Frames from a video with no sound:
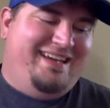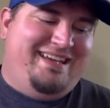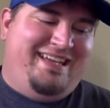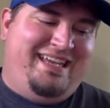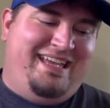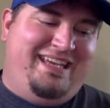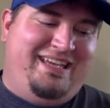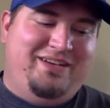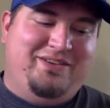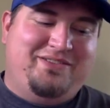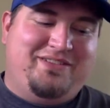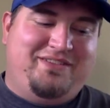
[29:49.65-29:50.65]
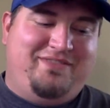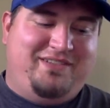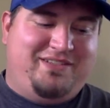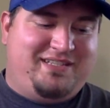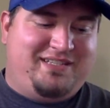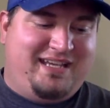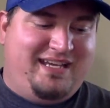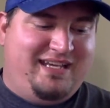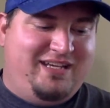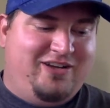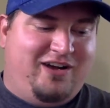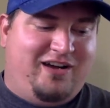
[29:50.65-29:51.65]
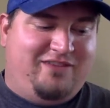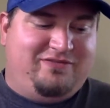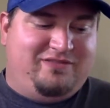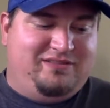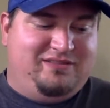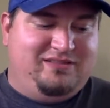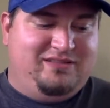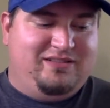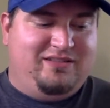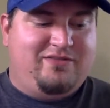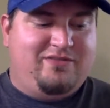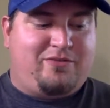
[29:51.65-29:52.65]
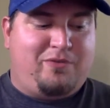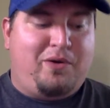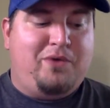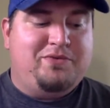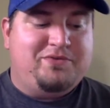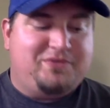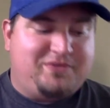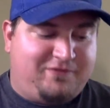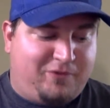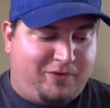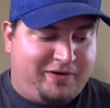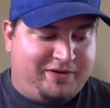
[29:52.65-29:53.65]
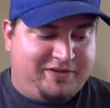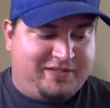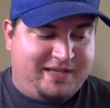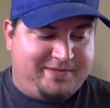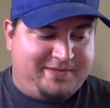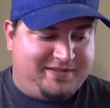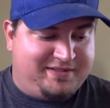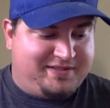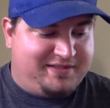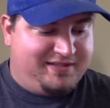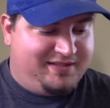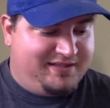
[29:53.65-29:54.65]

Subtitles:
He goes even to saying Goff throws four interceptions.